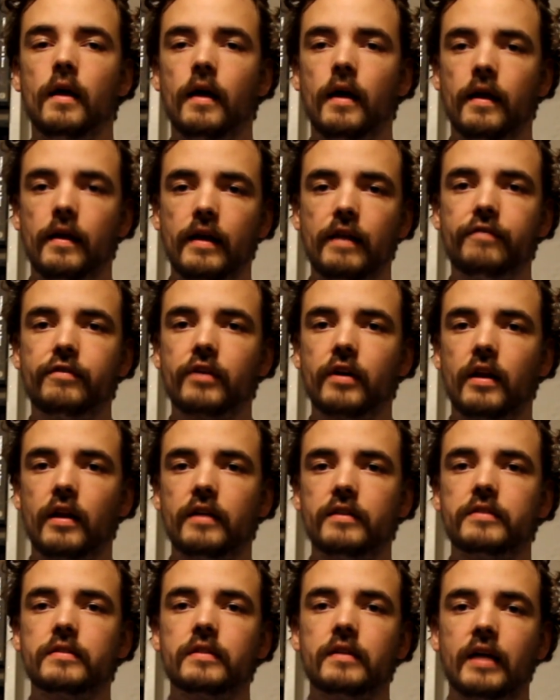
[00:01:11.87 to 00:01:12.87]

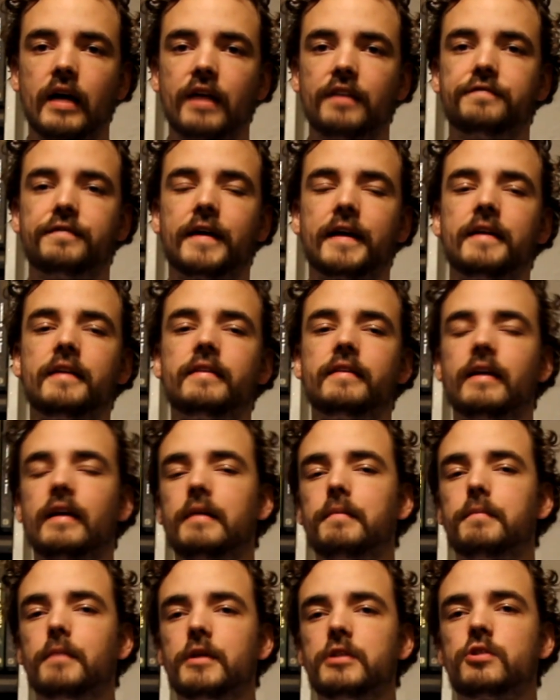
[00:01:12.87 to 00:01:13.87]
Nevertheless, I find it a
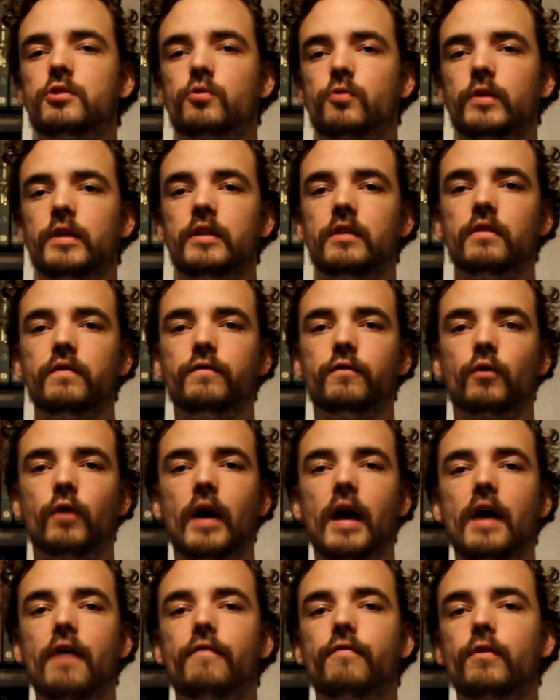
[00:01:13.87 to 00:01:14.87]
must-read for
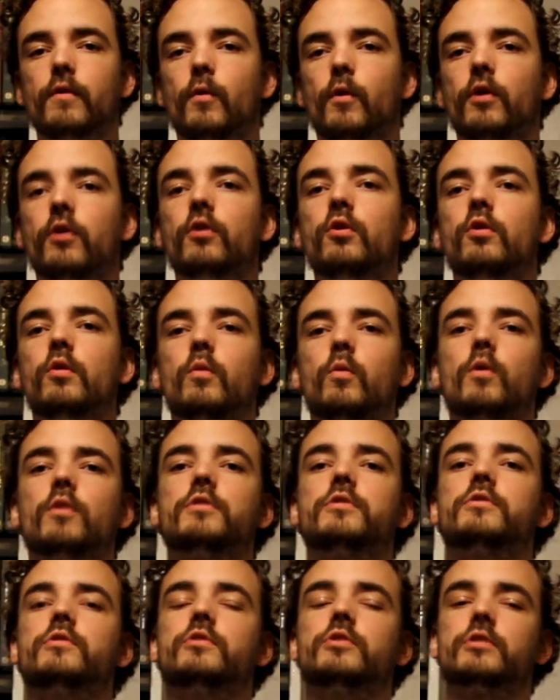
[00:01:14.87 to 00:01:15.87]
everyone who
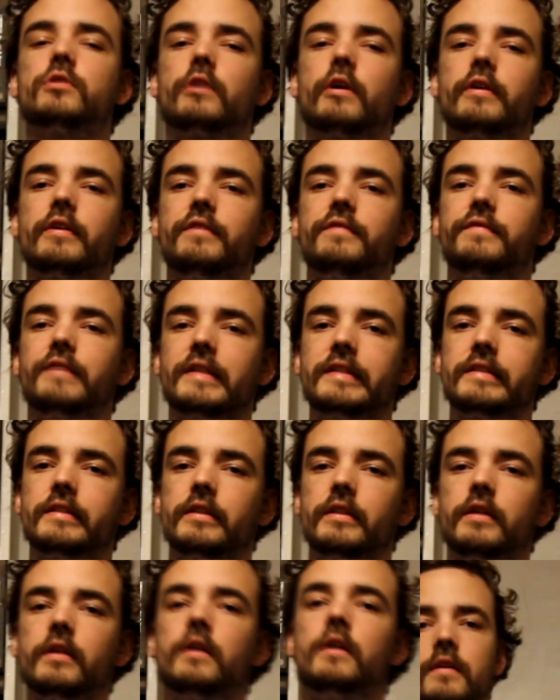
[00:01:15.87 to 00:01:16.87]
wants to start
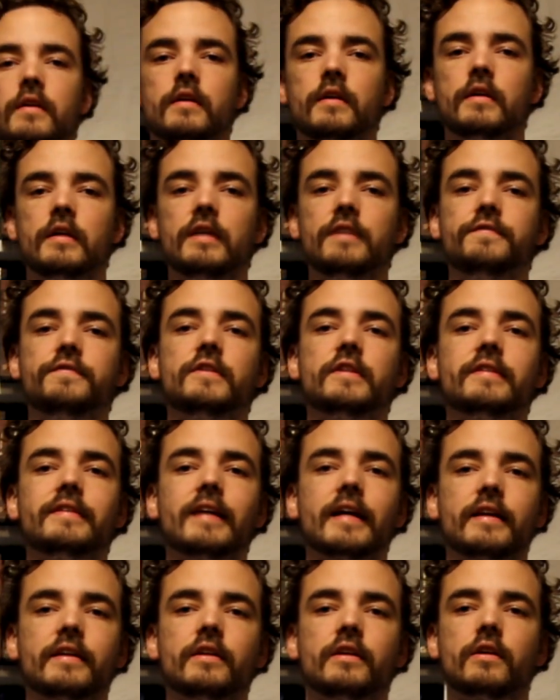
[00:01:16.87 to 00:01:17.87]
investing. If the
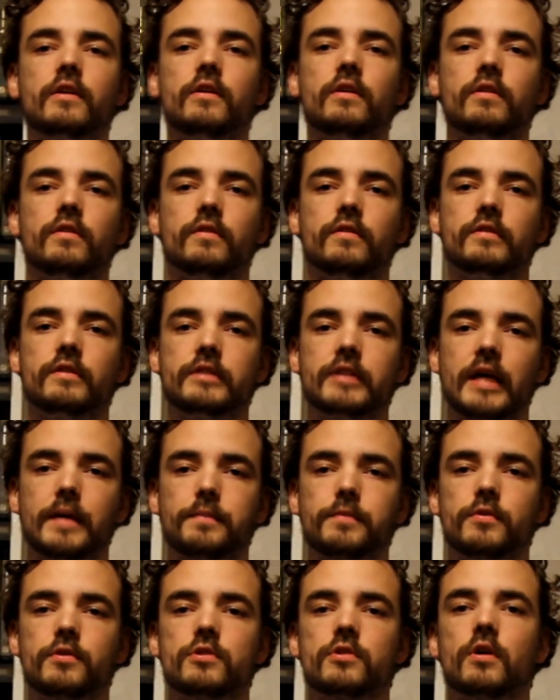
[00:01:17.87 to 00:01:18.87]
technical
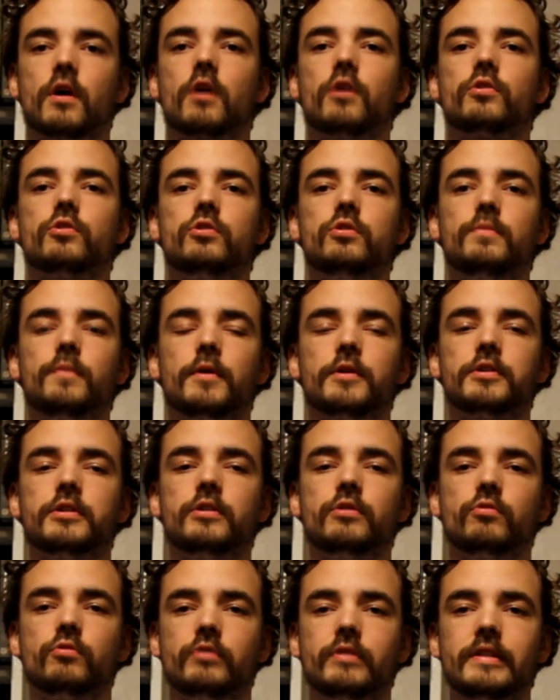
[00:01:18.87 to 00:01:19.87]
chapters are too much
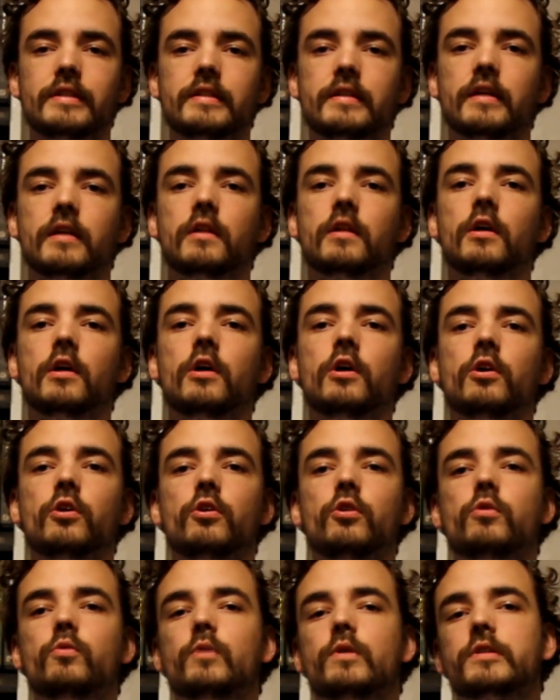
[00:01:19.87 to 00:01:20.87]
into detail,
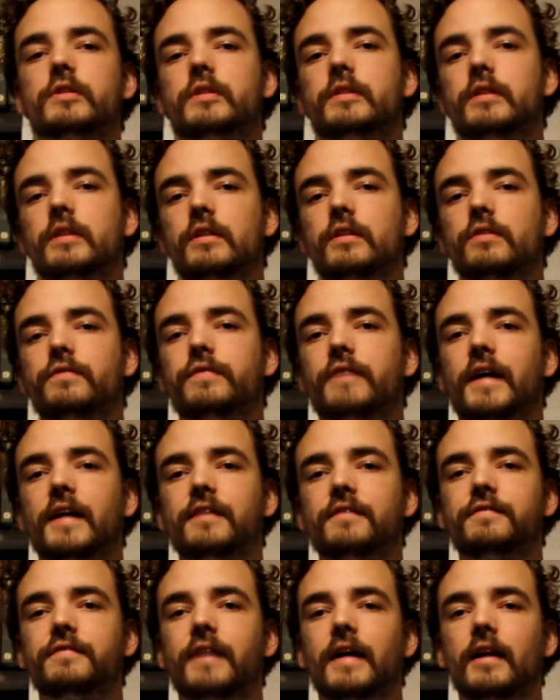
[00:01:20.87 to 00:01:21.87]
you will still
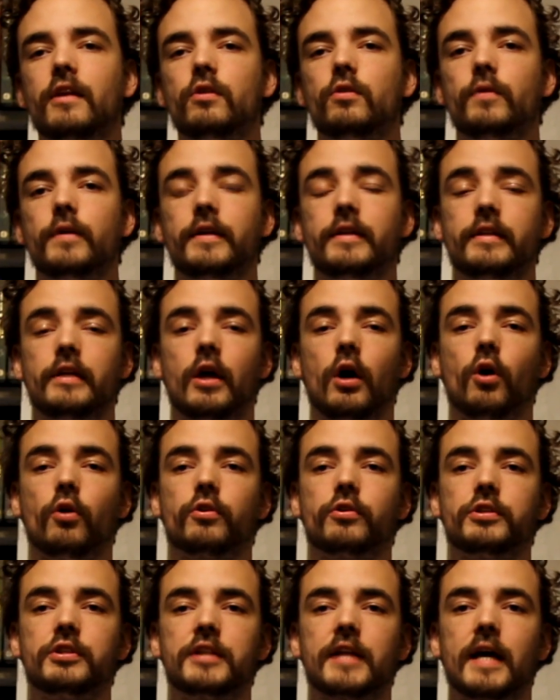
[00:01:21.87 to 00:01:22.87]
find value in the
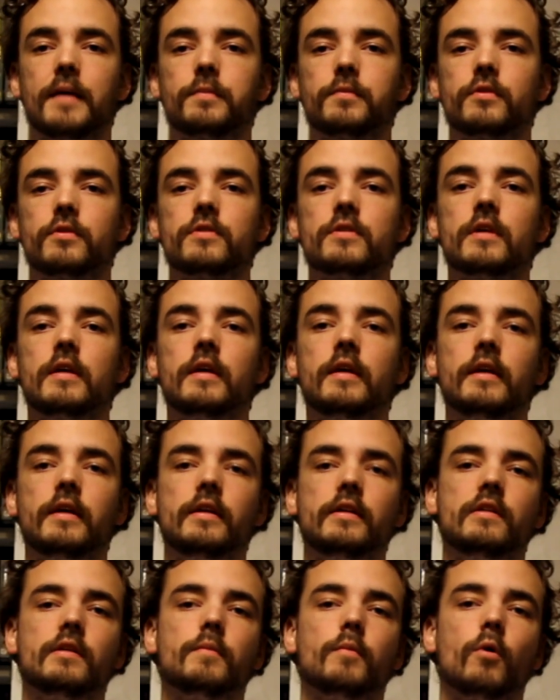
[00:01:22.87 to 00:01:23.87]
other chapters
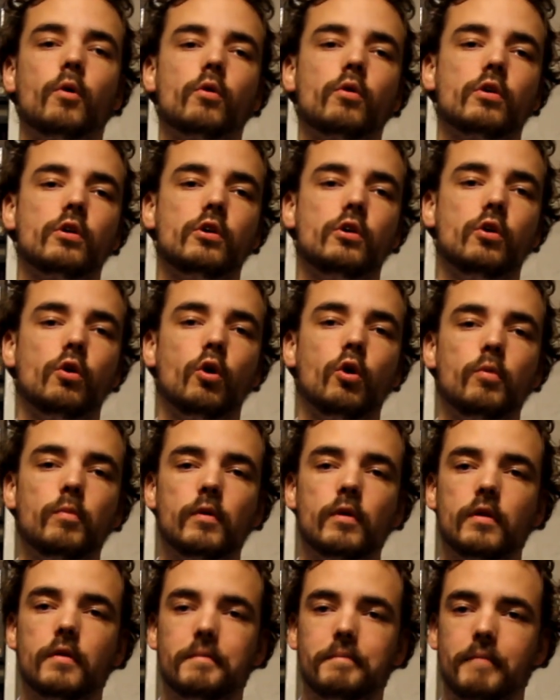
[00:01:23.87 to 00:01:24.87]
in the more
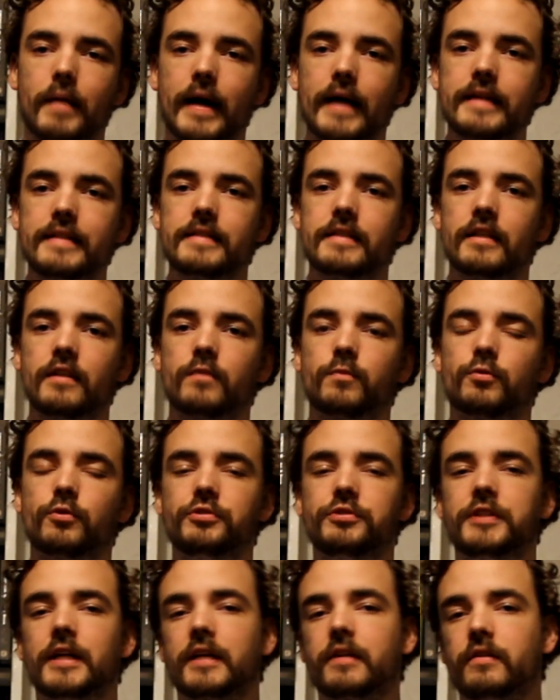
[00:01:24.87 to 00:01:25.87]
global mindset
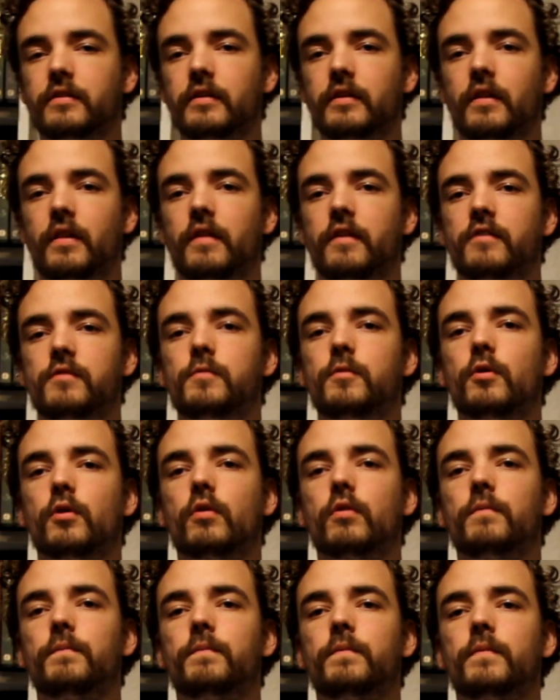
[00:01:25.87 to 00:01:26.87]
projected in this book.